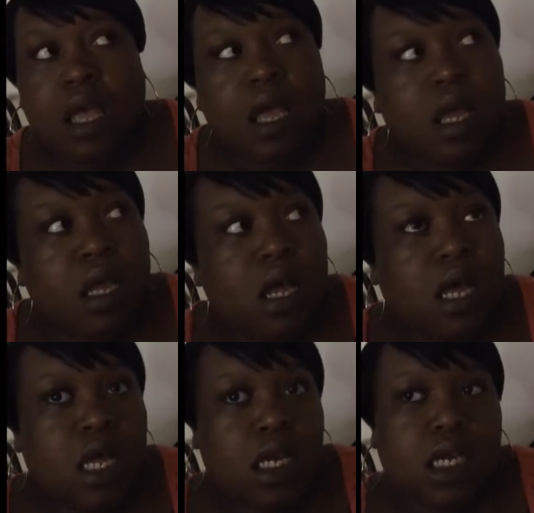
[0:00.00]

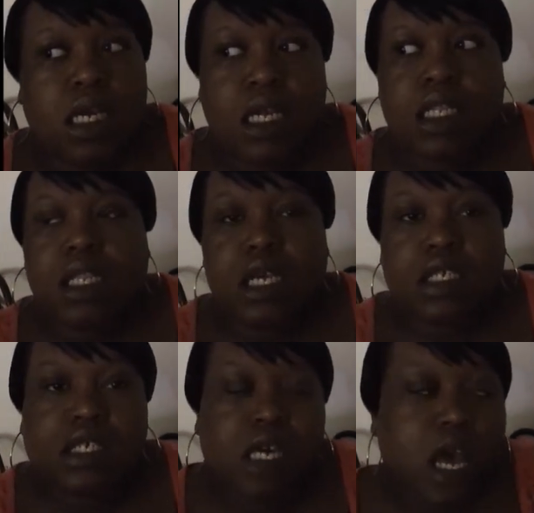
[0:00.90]
Honey,
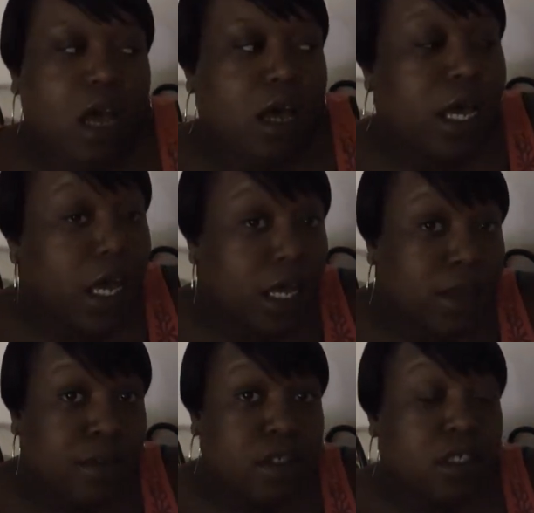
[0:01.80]
this child
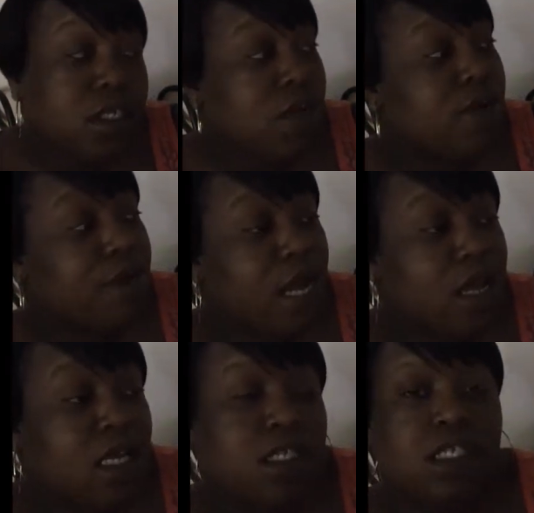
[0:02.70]
here, she turned
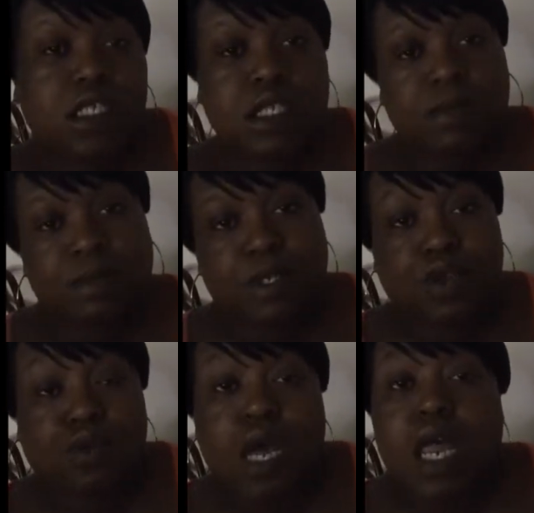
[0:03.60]
around and she sleeps with
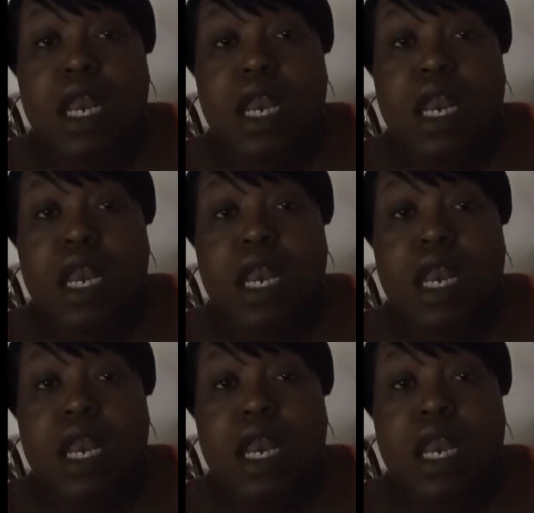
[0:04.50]
dude.